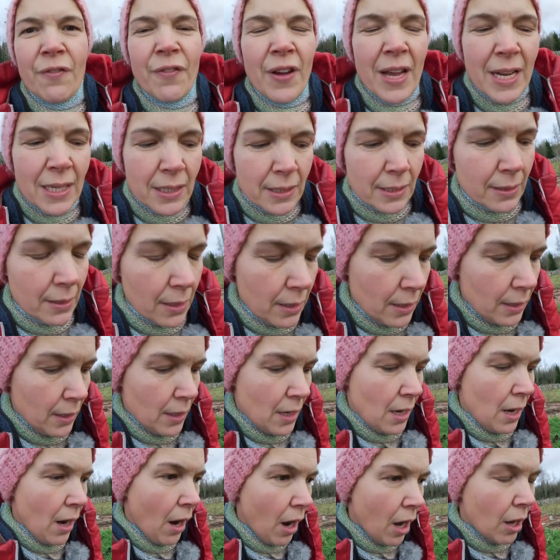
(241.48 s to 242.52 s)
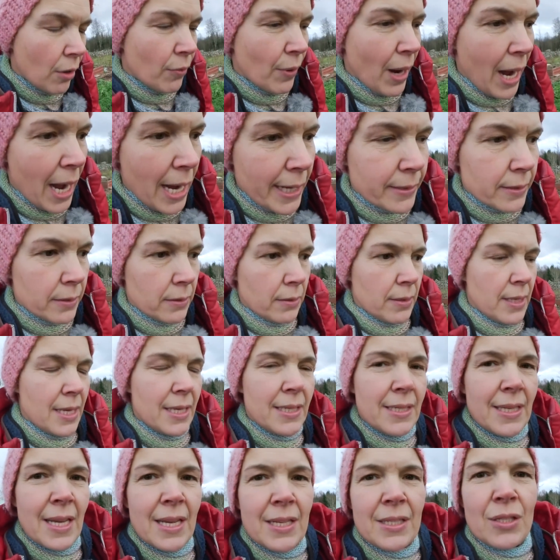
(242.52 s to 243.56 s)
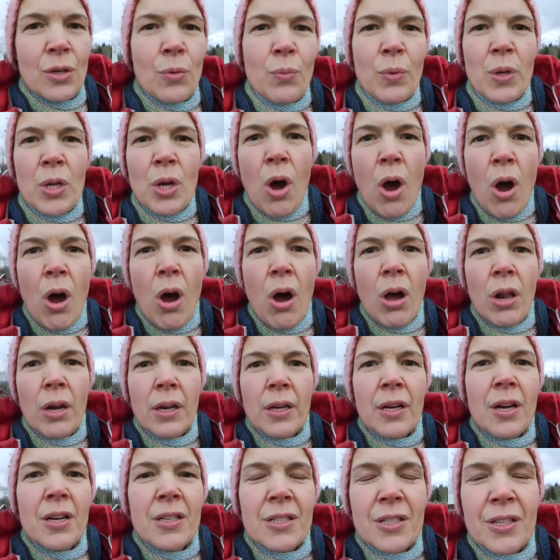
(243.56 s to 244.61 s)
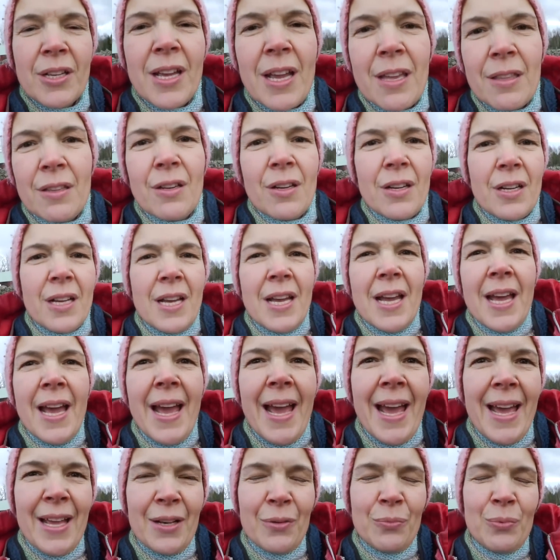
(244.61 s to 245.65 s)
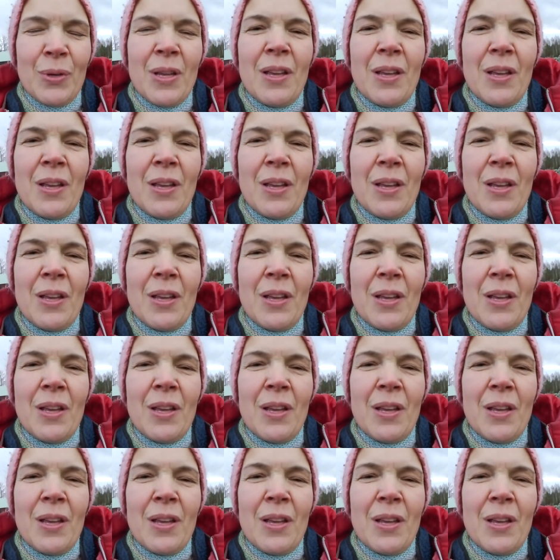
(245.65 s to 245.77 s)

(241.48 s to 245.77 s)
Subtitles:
fence. All right, they said. So we all got together and